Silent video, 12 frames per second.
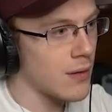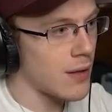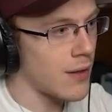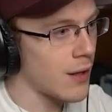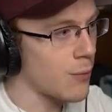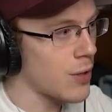I
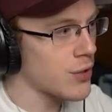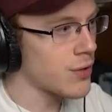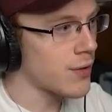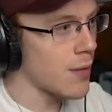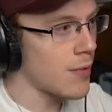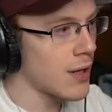think Rush
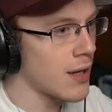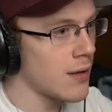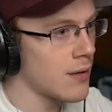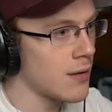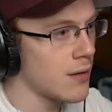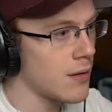is coming again?
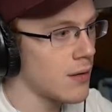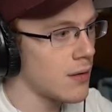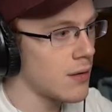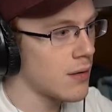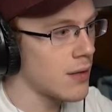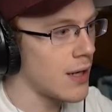
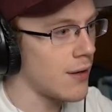Yeah,